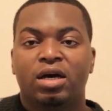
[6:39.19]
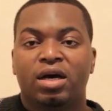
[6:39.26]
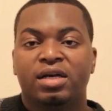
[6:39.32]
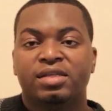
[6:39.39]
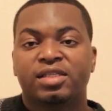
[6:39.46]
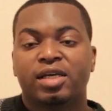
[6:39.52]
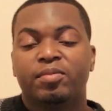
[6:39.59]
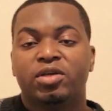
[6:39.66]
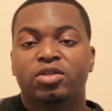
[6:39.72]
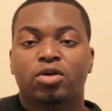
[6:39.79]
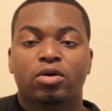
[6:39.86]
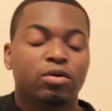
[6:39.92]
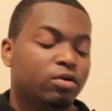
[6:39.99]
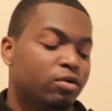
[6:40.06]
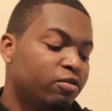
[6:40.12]
A
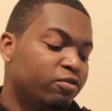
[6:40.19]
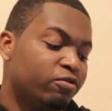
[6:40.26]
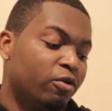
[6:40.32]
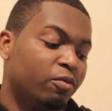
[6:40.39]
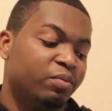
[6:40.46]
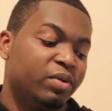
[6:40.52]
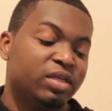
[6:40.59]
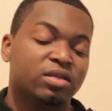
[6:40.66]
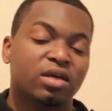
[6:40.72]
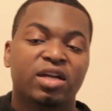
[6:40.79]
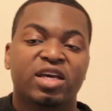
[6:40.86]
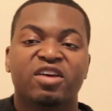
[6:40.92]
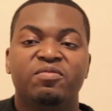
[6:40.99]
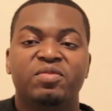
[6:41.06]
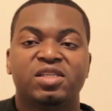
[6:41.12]
semitone from B is going to
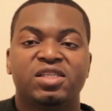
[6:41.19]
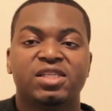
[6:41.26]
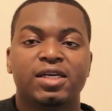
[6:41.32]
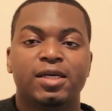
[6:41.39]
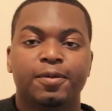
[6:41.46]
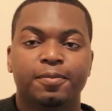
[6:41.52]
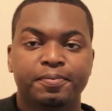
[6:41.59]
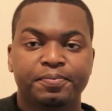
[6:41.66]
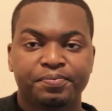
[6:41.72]
give me C.